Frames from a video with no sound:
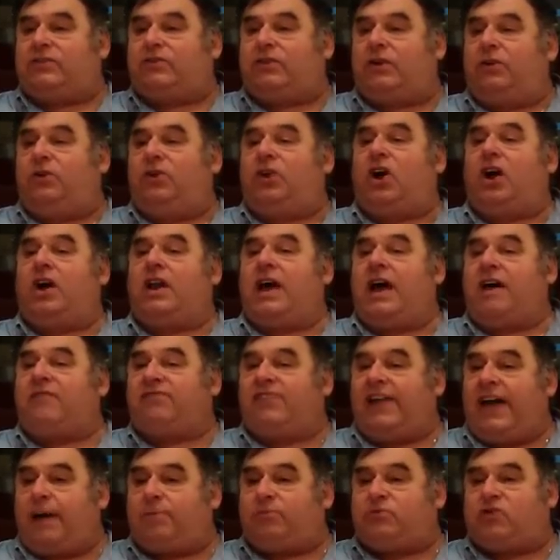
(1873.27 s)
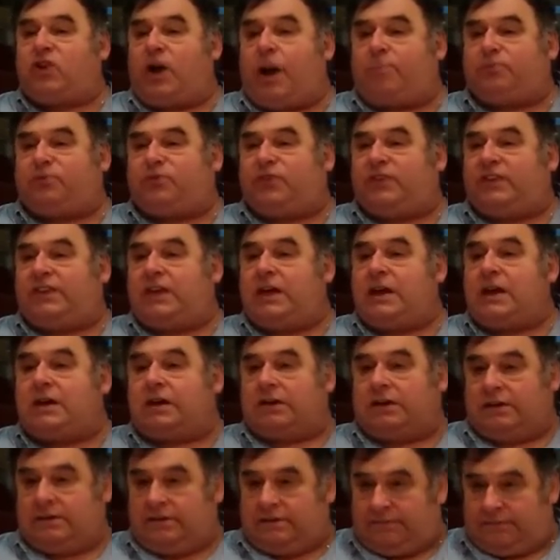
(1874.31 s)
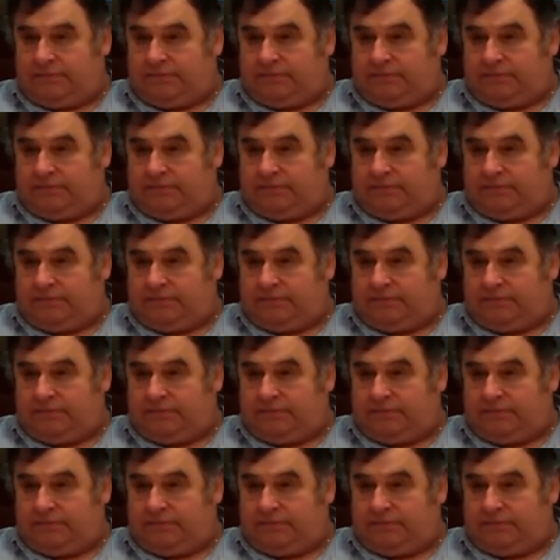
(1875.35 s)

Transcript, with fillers: it's going to have lamb chops for dinner.